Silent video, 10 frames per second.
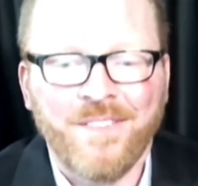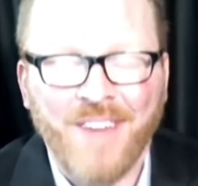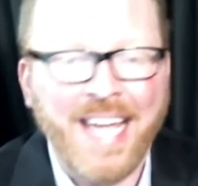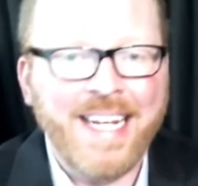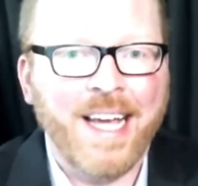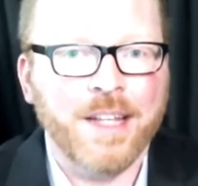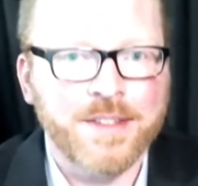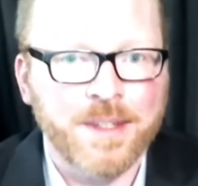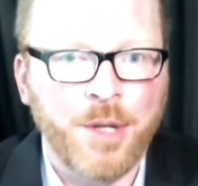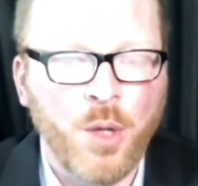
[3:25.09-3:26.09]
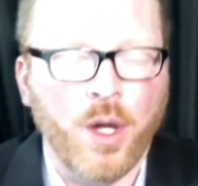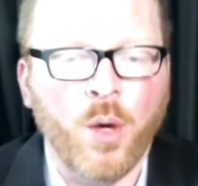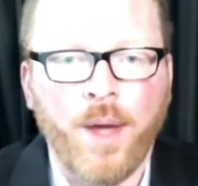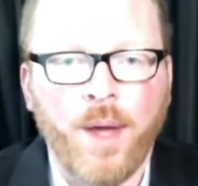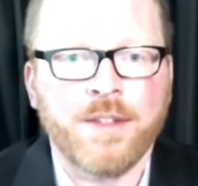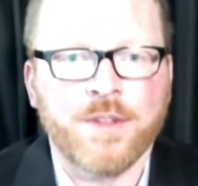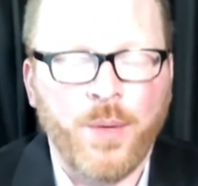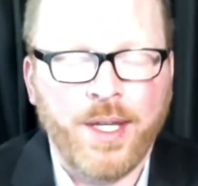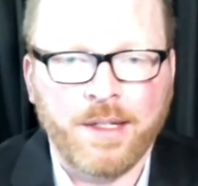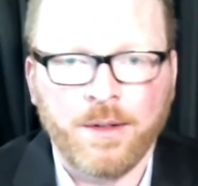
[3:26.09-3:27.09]
finance some new equipment so
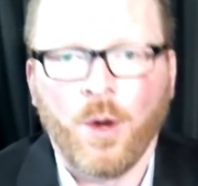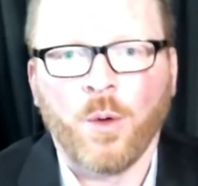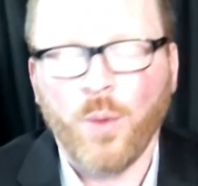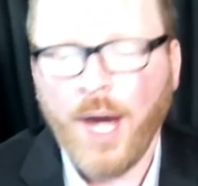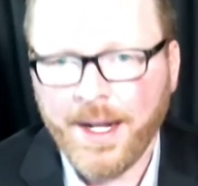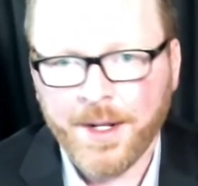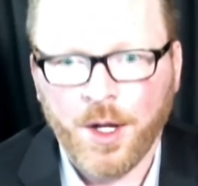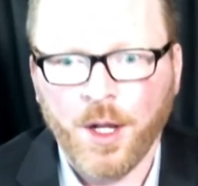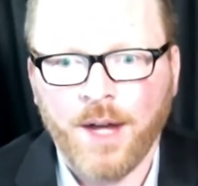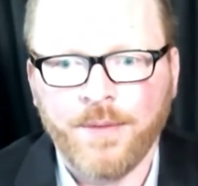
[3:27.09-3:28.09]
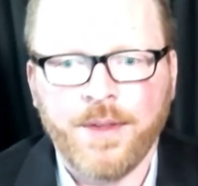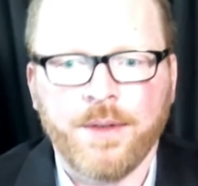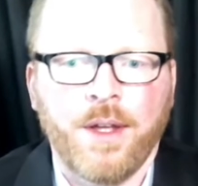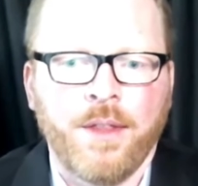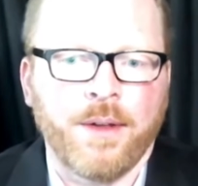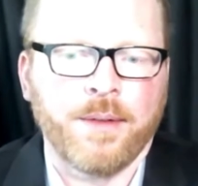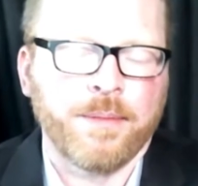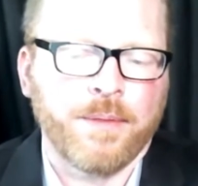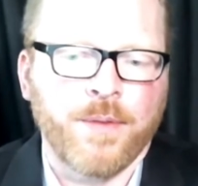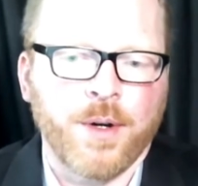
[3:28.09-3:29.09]
we can write it all off in the
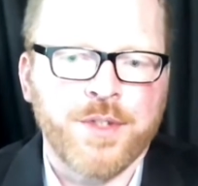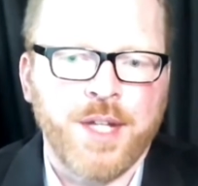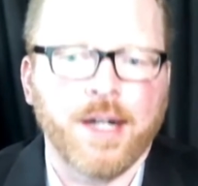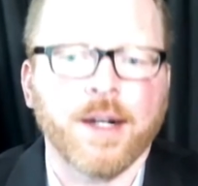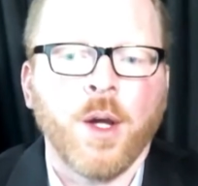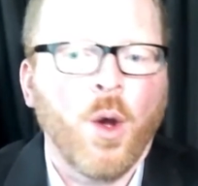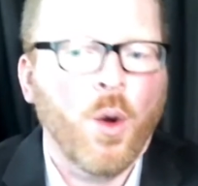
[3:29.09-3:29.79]
first year.